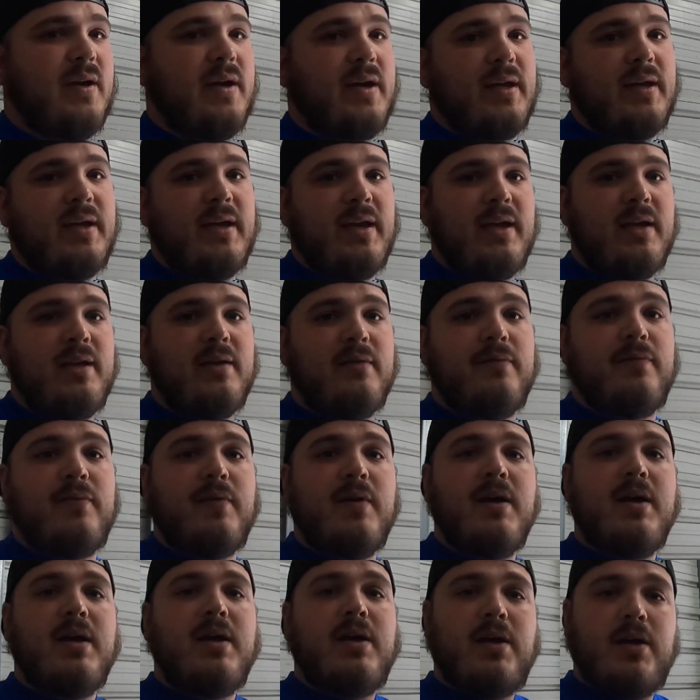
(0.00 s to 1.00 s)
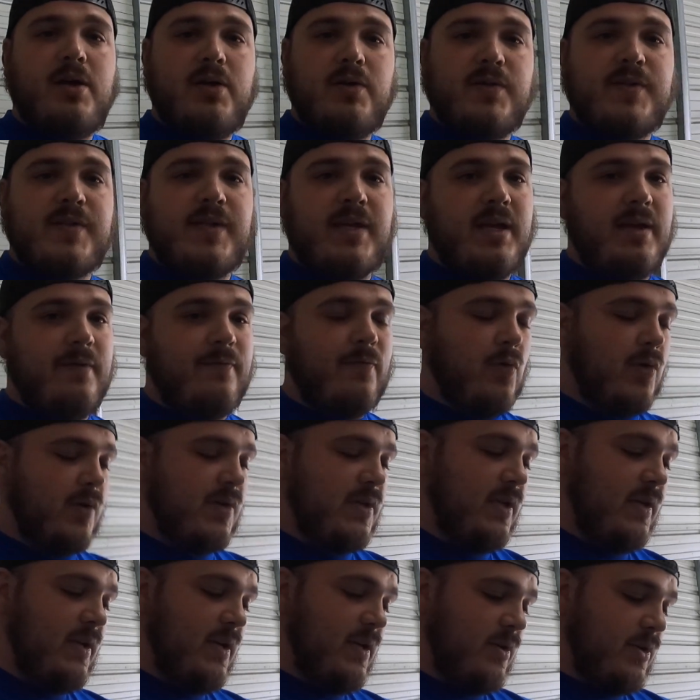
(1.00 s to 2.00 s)
I gave Jose at
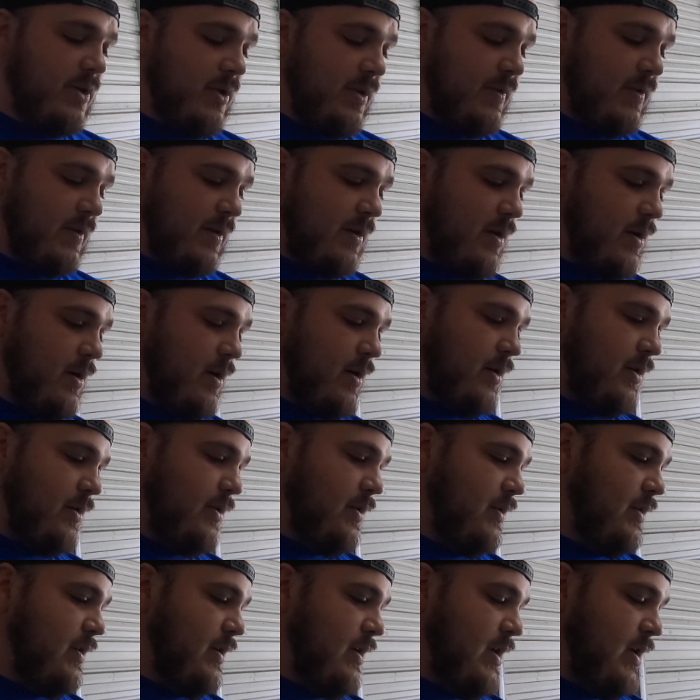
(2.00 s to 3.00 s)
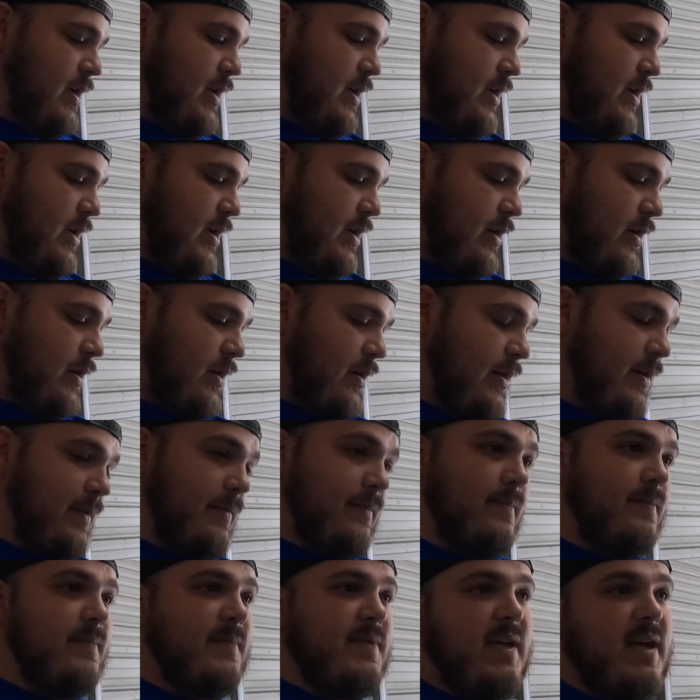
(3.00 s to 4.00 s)
Force Inductions a call or
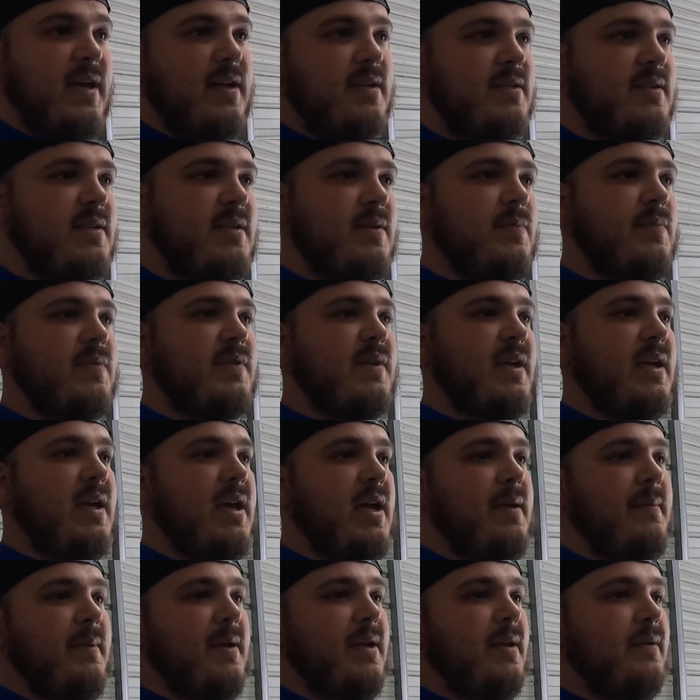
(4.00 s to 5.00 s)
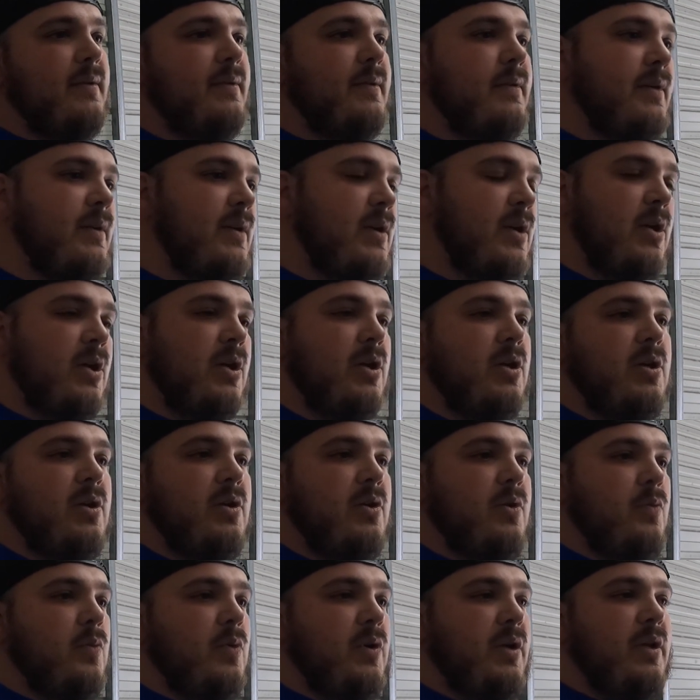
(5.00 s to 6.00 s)
a text and was like, hey man,
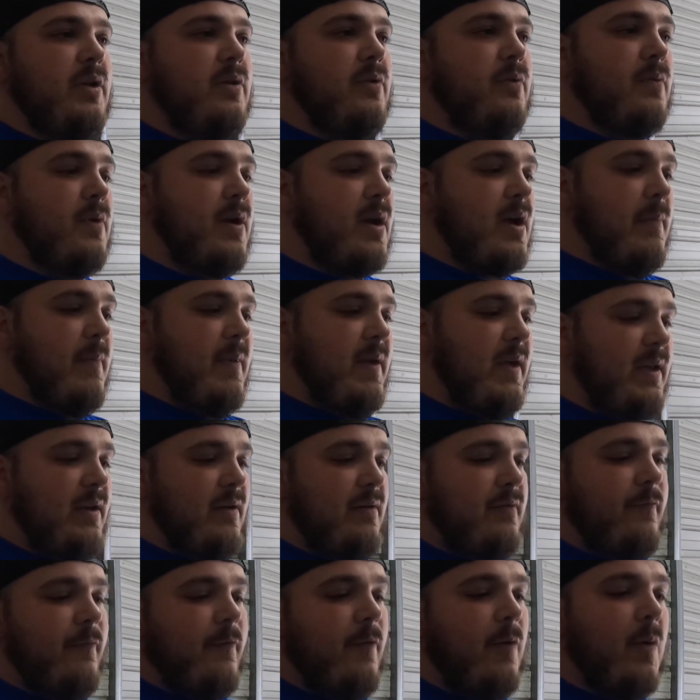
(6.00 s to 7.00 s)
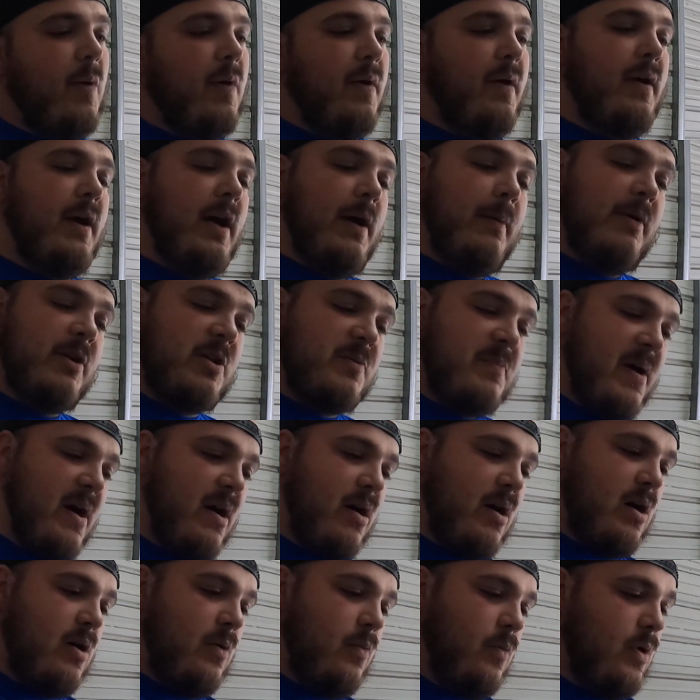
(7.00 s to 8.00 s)
what do you recommend for how much
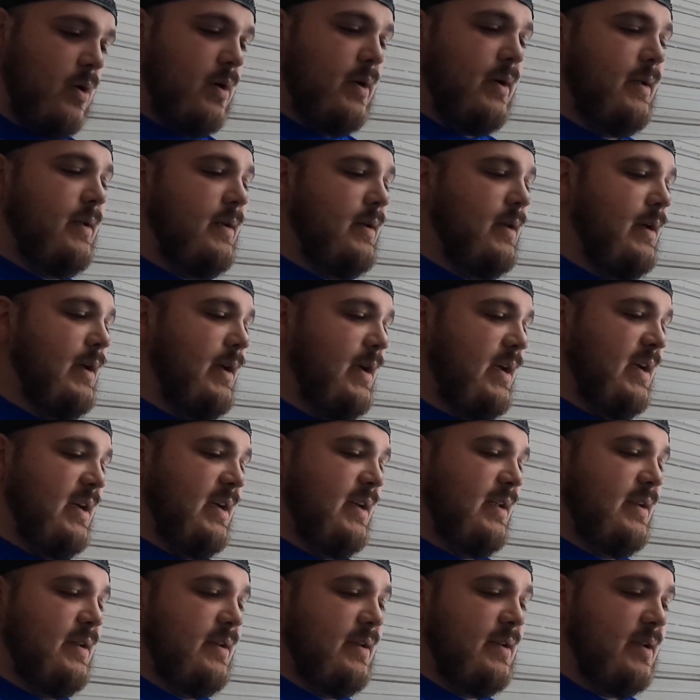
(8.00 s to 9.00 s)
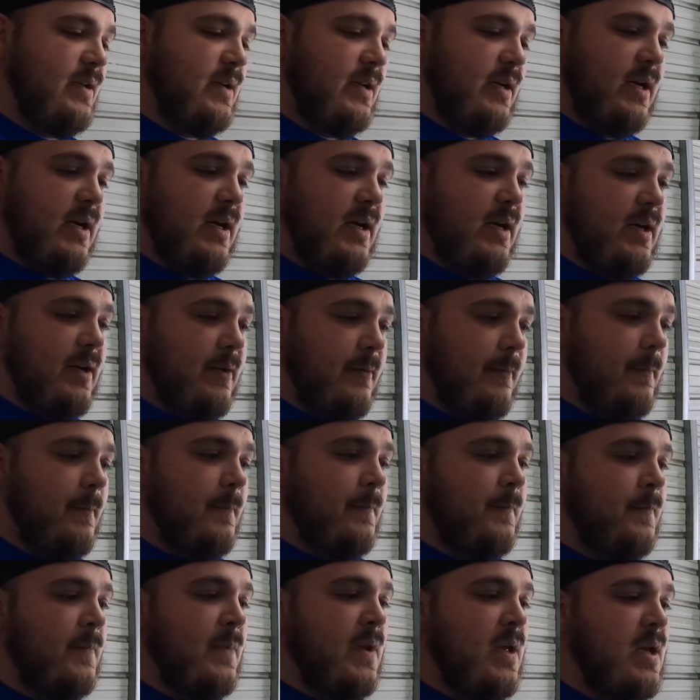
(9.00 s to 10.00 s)
power I want? And
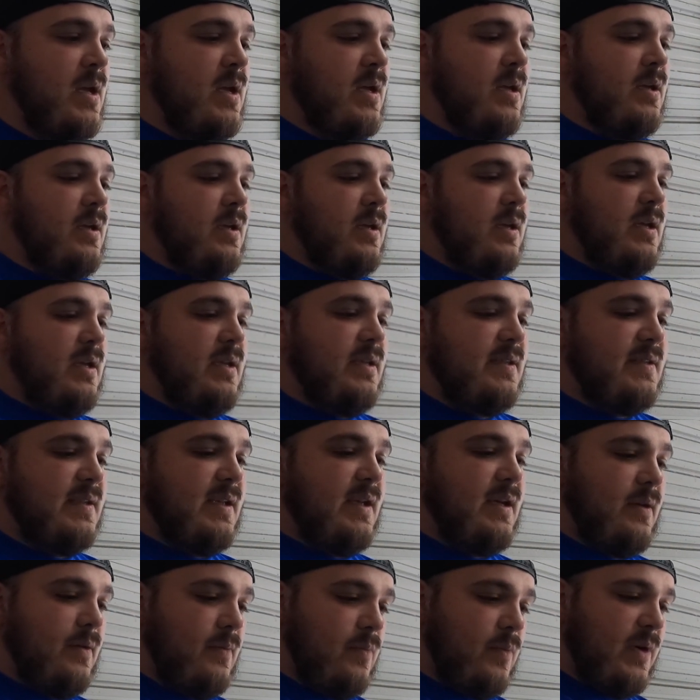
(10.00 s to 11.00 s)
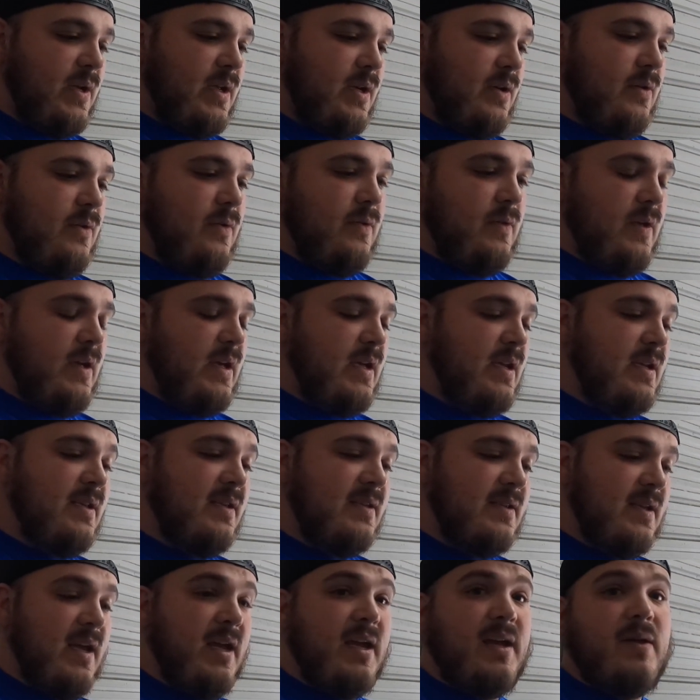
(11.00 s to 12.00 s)
he said we can do
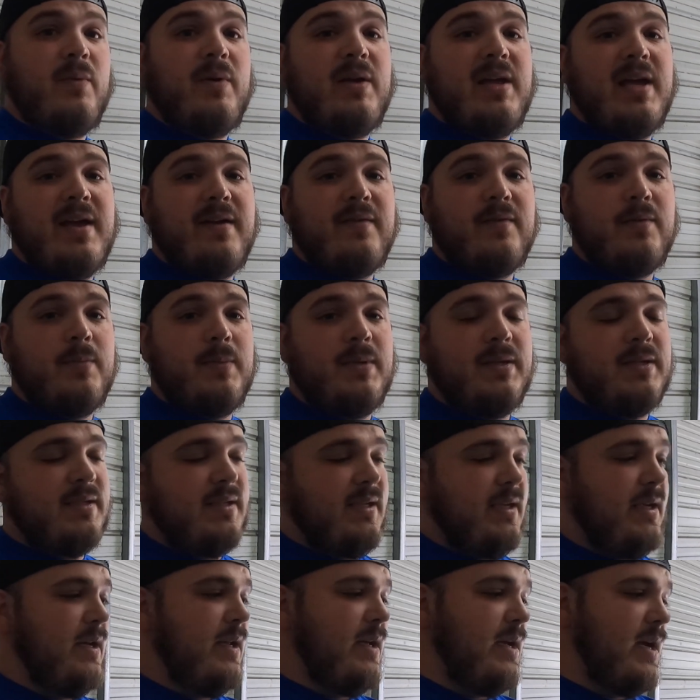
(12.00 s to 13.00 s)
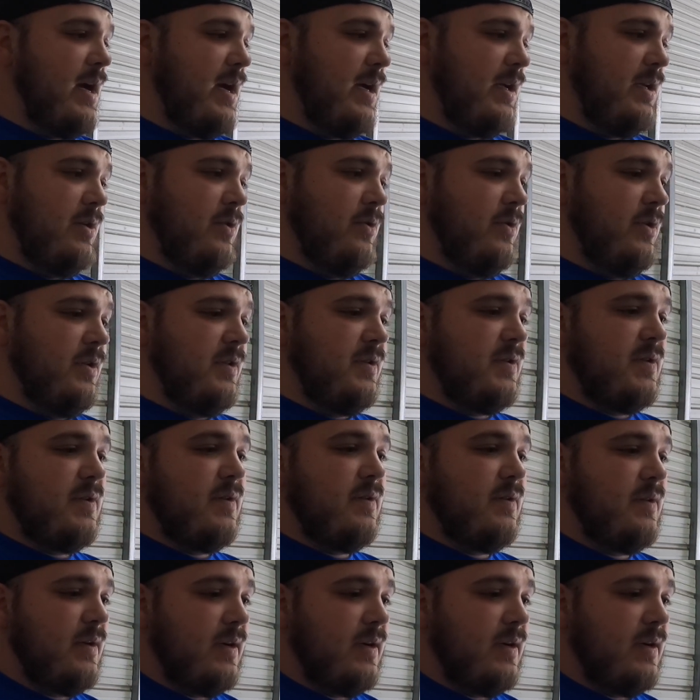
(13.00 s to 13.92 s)
these, and we have them in TDI units.